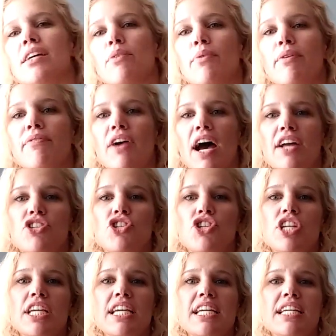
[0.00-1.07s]
Like we've got
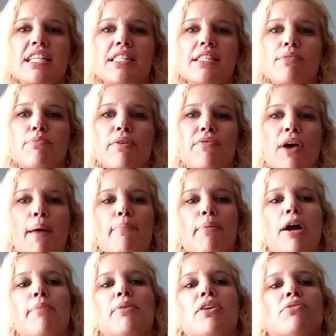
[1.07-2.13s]
cheese, we've got
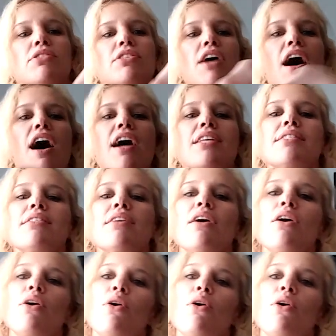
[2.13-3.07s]
barbecue sauce,